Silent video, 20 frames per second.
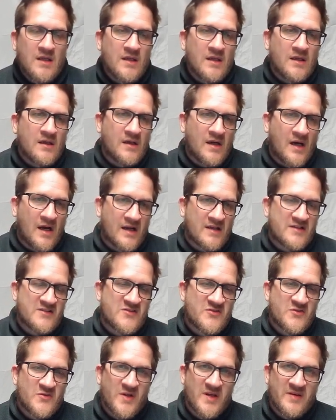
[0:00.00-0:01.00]
uh,
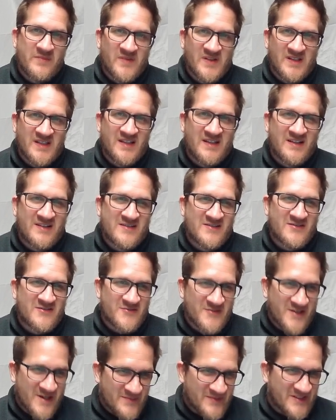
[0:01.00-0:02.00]
extremely,
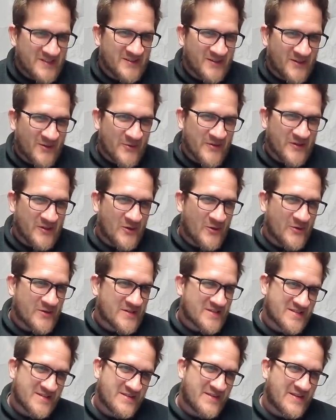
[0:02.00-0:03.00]
extremely low, the
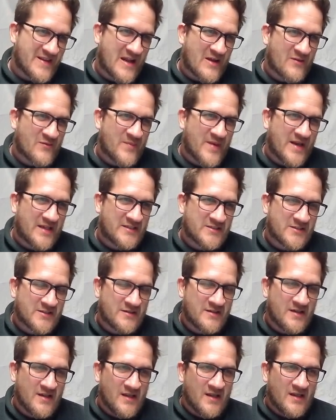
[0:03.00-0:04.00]
lowest that I've
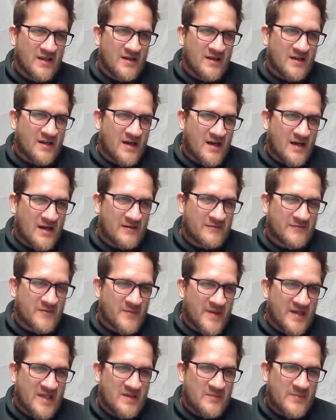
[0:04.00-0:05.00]
measured uh,
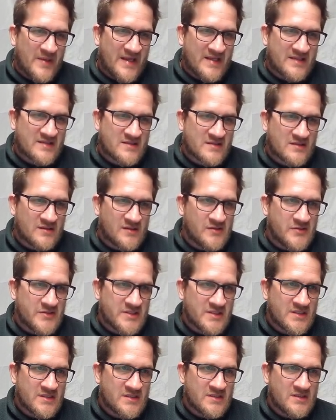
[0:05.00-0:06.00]
from any bass
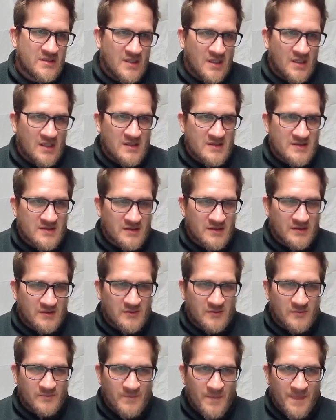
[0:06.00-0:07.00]
solution.
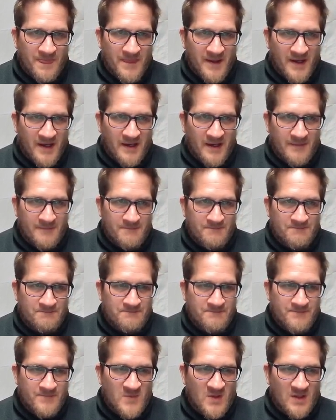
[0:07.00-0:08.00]
So um,
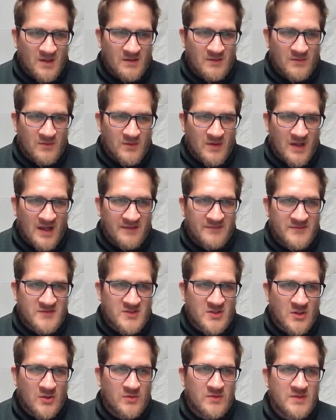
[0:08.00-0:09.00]
I've
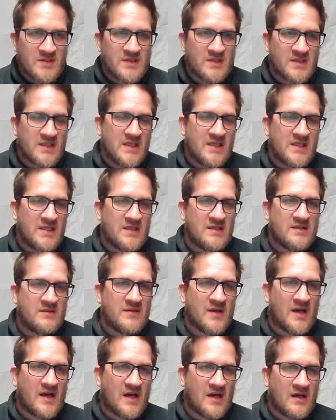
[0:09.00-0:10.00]
shown the
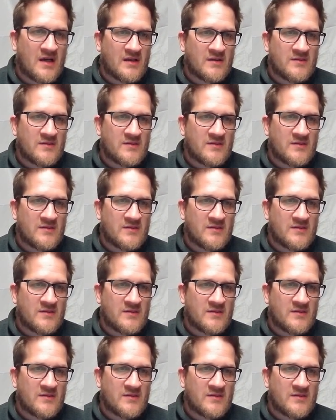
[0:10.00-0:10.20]
uh,